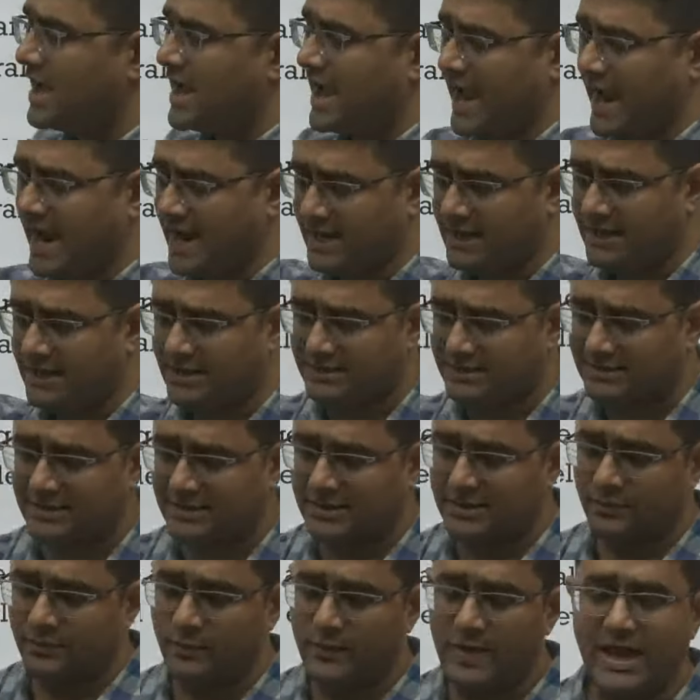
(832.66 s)
And the
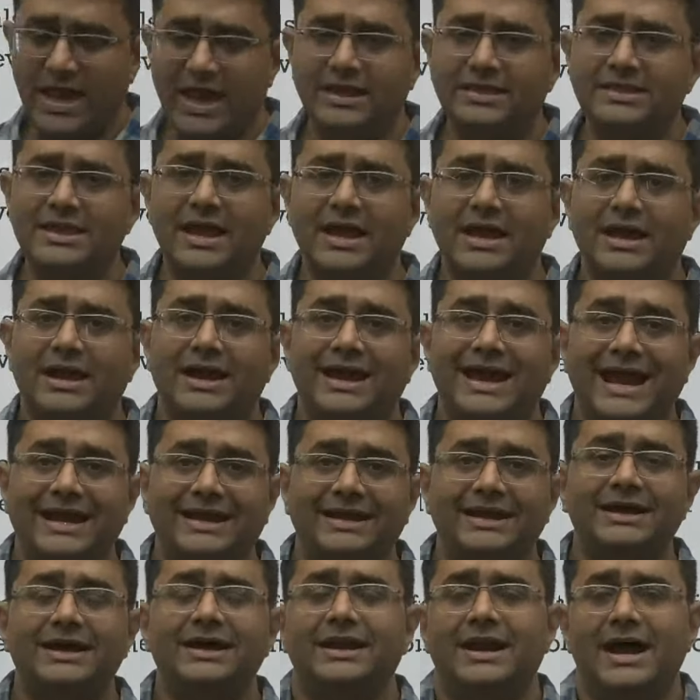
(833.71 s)
way they
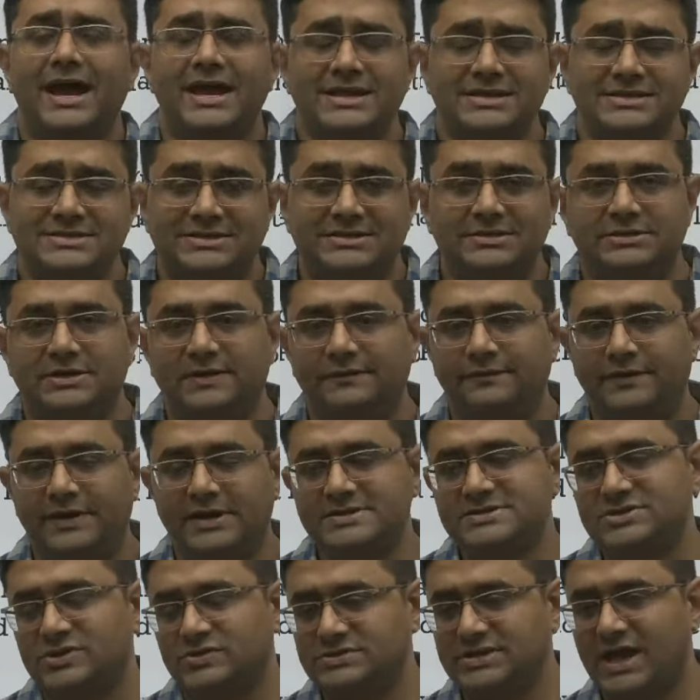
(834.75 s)
categorized different
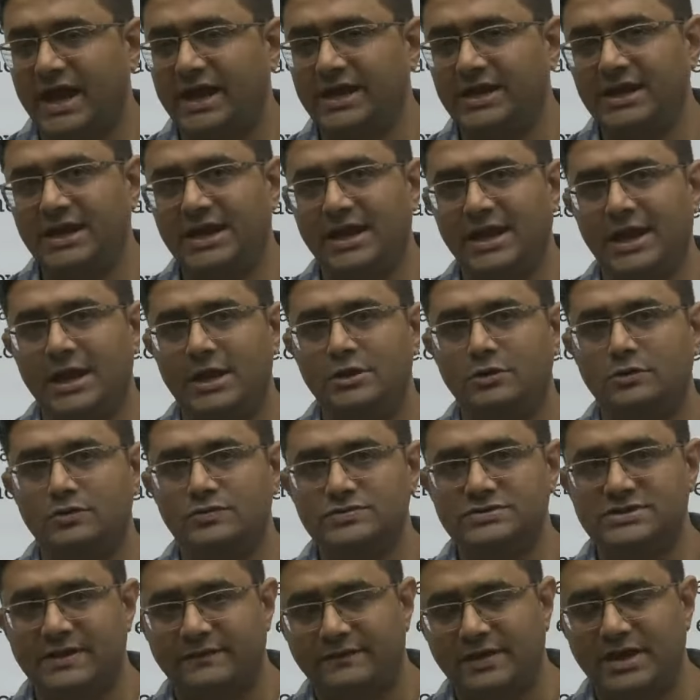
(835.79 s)
society into
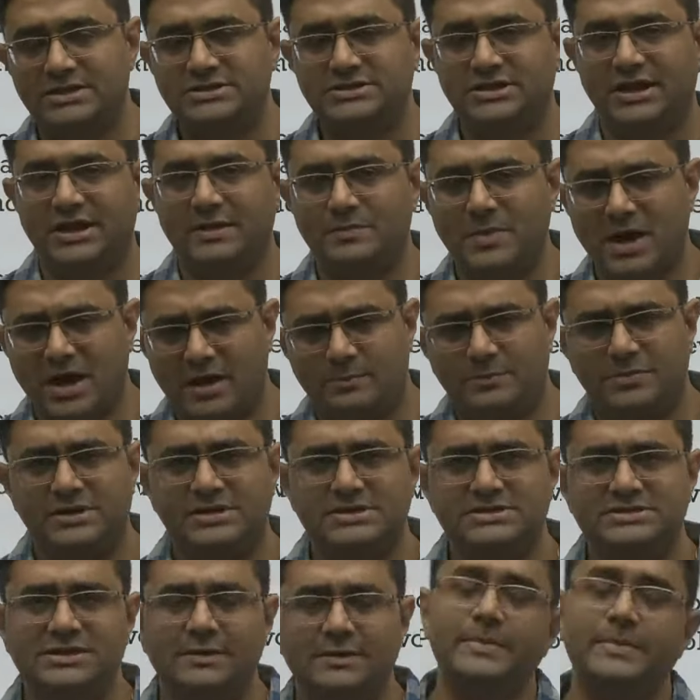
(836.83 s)
savagery,
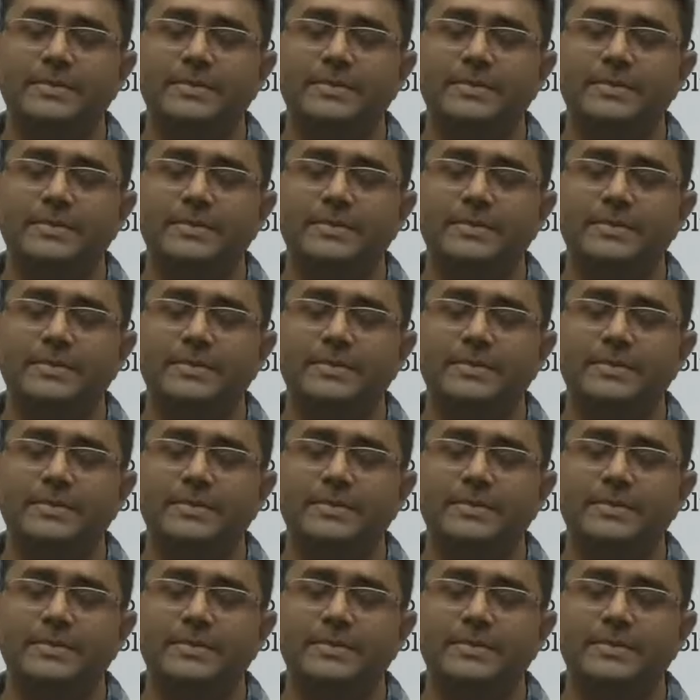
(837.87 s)
barbarism,